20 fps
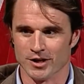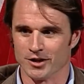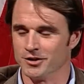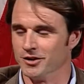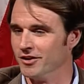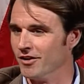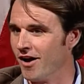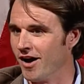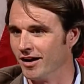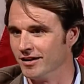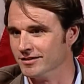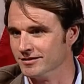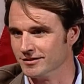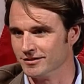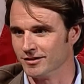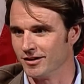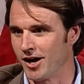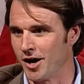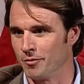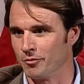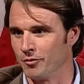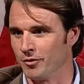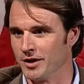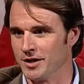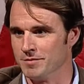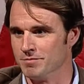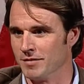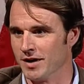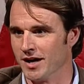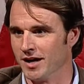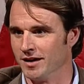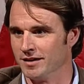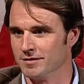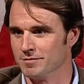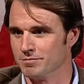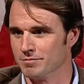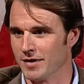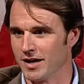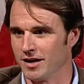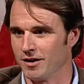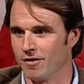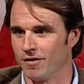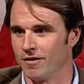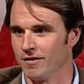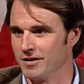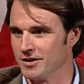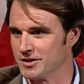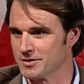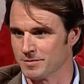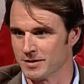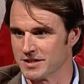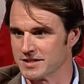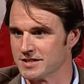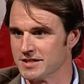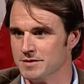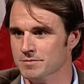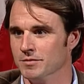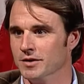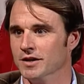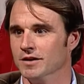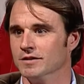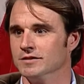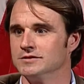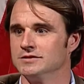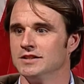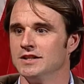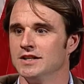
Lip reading: I could not operate my harness, my seatbelt,